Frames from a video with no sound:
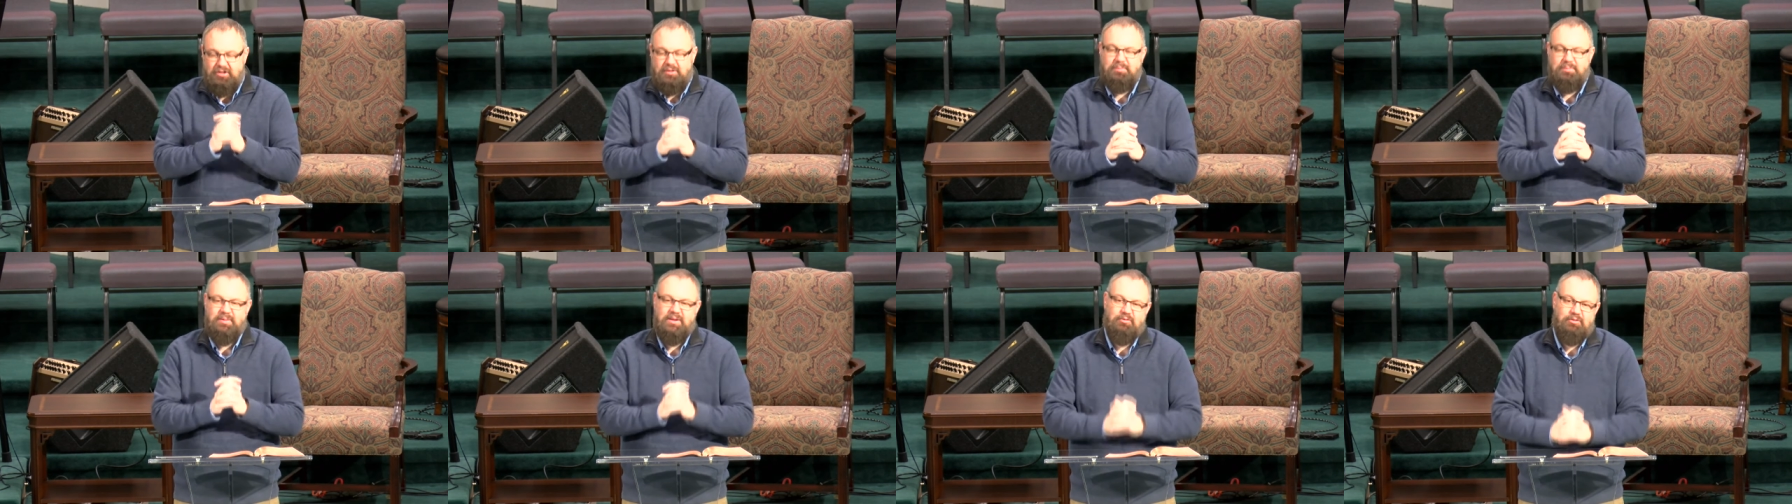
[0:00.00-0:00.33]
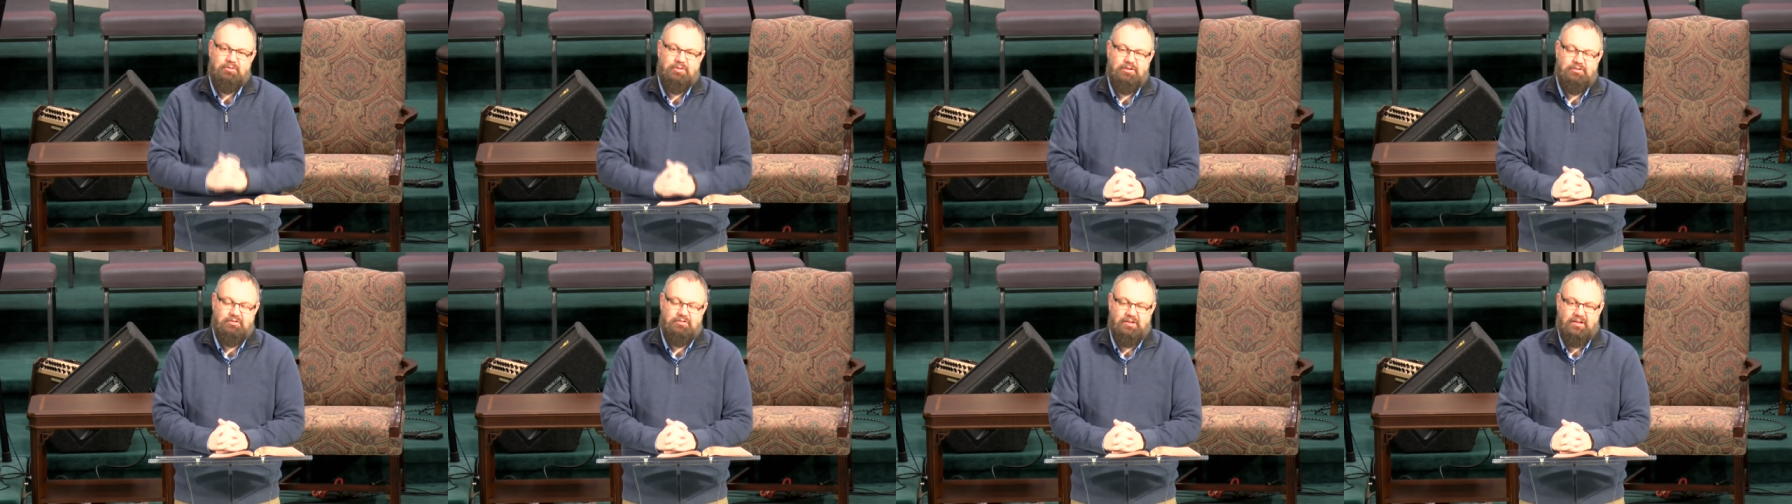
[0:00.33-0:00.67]
to be
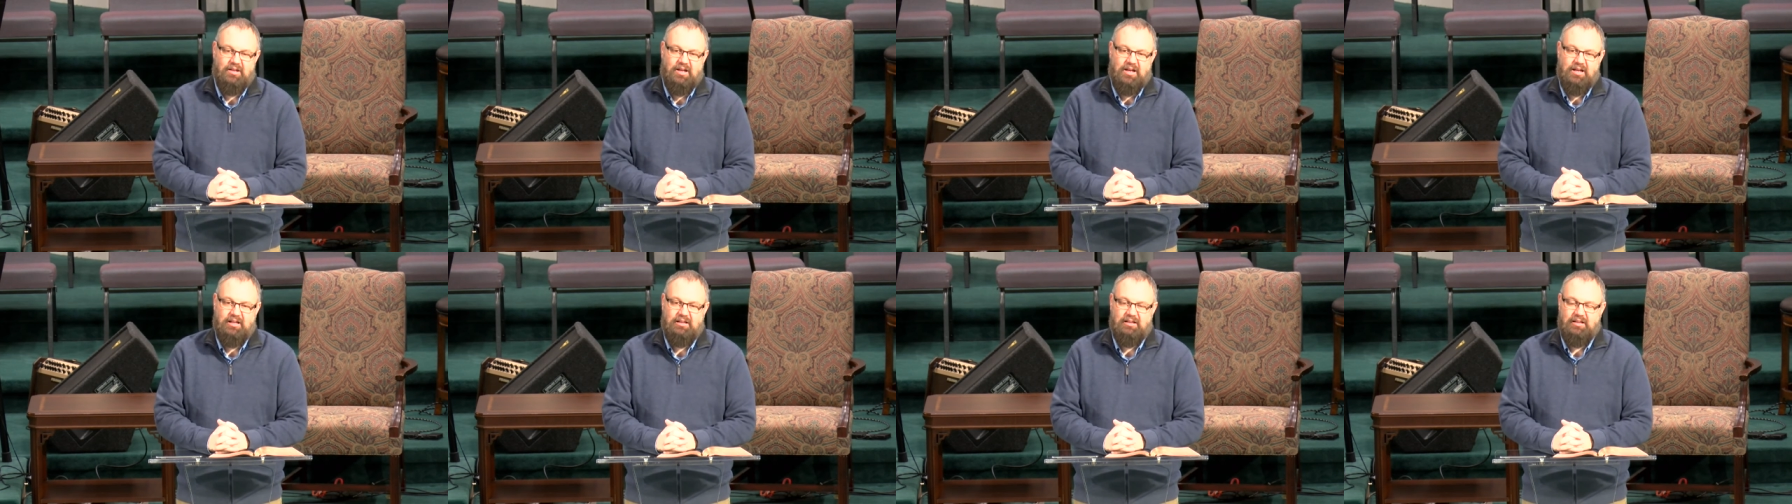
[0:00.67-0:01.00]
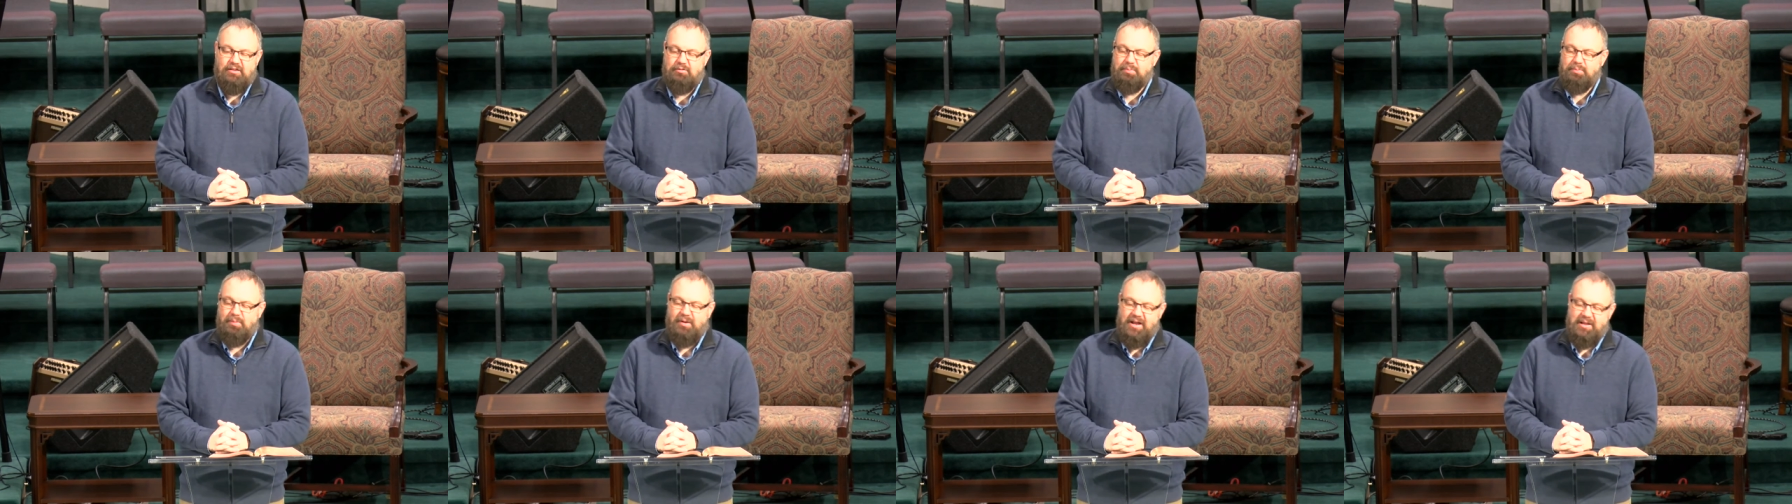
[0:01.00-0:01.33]
with you tonight.
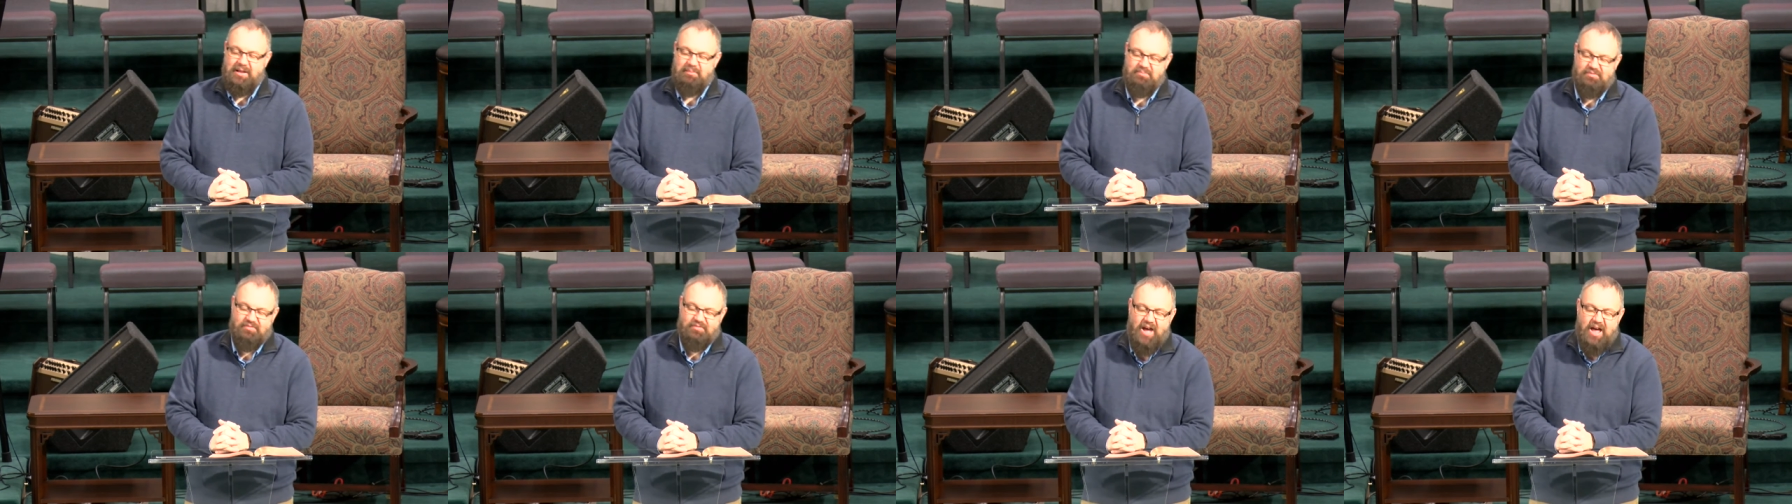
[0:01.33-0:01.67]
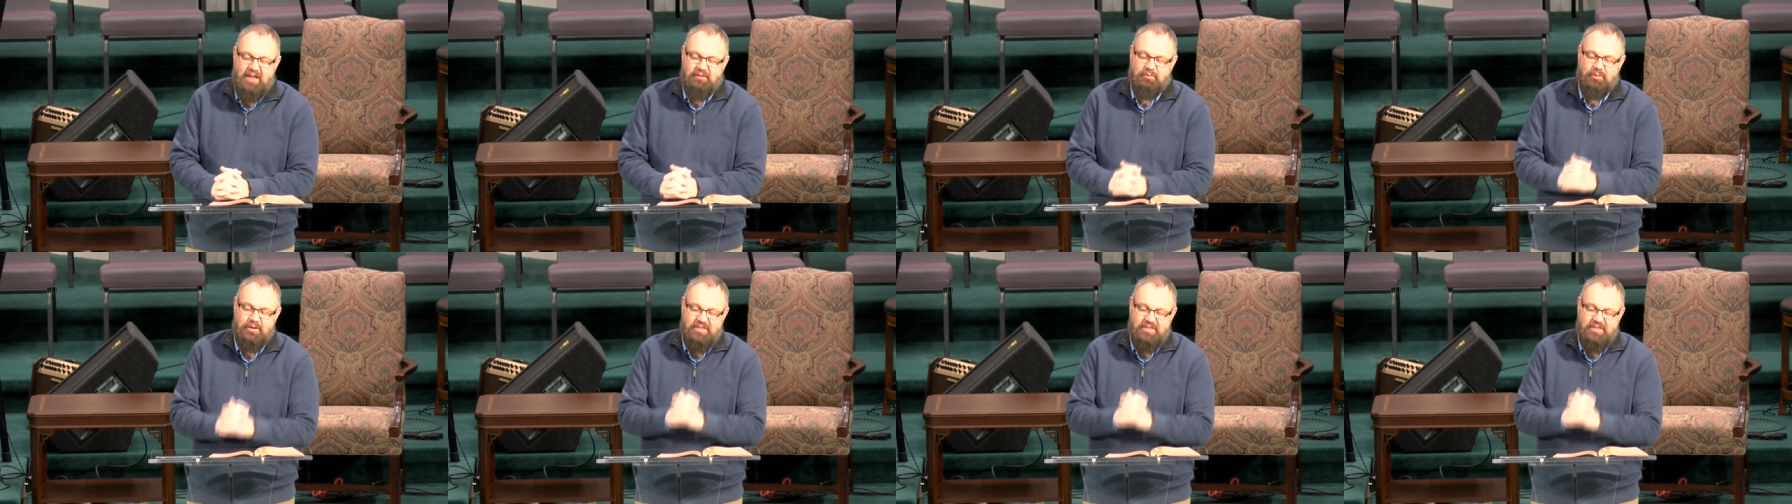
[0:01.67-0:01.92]
Let's pray. Father,